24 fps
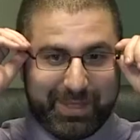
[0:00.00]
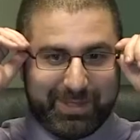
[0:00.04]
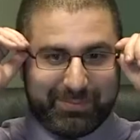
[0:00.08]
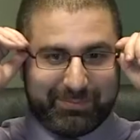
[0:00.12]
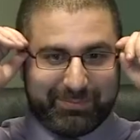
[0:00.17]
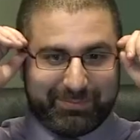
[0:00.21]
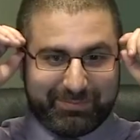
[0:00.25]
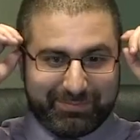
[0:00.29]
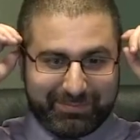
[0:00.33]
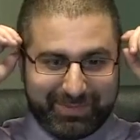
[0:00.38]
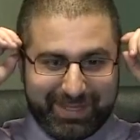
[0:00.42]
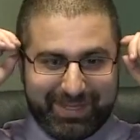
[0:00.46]
he
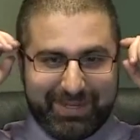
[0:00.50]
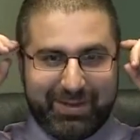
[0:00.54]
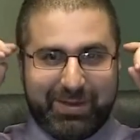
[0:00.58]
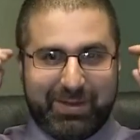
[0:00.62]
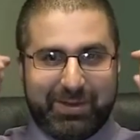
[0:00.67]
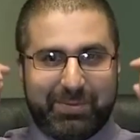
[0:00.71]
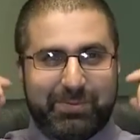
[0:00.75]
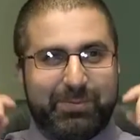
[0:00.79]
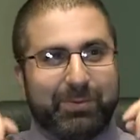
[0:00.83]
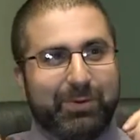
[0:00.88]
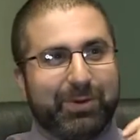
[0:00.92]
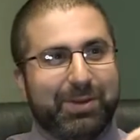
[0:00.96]
works as an
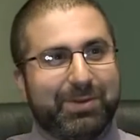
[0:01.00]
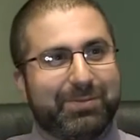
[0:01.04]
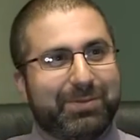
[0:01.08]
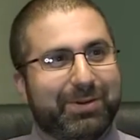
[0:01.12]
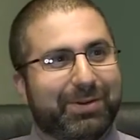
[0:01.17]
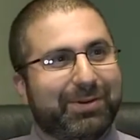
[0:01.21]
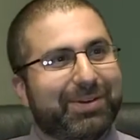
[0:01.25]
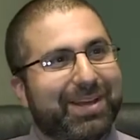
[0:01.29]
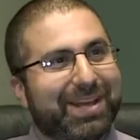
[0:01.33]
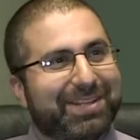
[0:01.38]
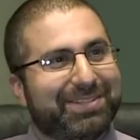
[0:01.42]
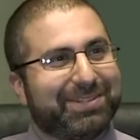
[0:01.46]

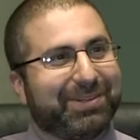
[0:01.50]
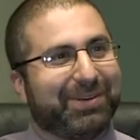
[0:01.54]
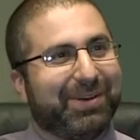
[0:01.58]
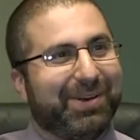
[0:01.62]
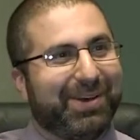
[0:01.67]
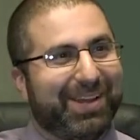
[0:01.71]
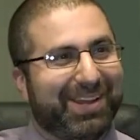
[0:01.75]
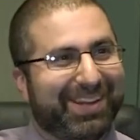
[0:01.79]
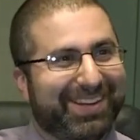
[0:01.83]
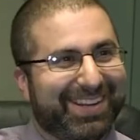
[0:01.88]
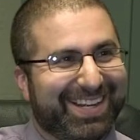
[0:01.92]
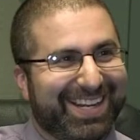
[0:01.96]
attorney in an
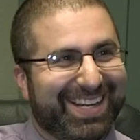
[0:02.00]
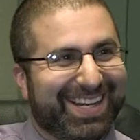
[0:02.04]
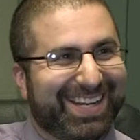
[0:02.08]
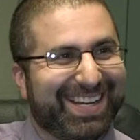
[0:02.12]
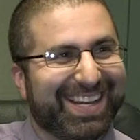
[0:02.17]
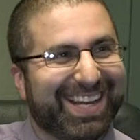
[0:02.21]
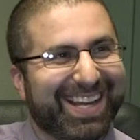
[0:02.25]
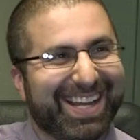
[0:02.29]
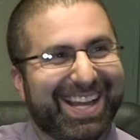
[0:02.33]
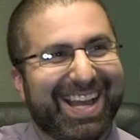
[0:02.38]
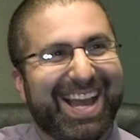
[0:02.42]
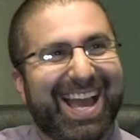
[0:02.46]

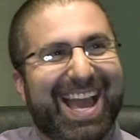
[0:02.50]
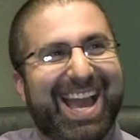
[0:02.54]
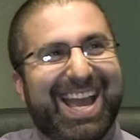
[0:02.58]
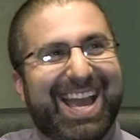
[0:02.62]
office.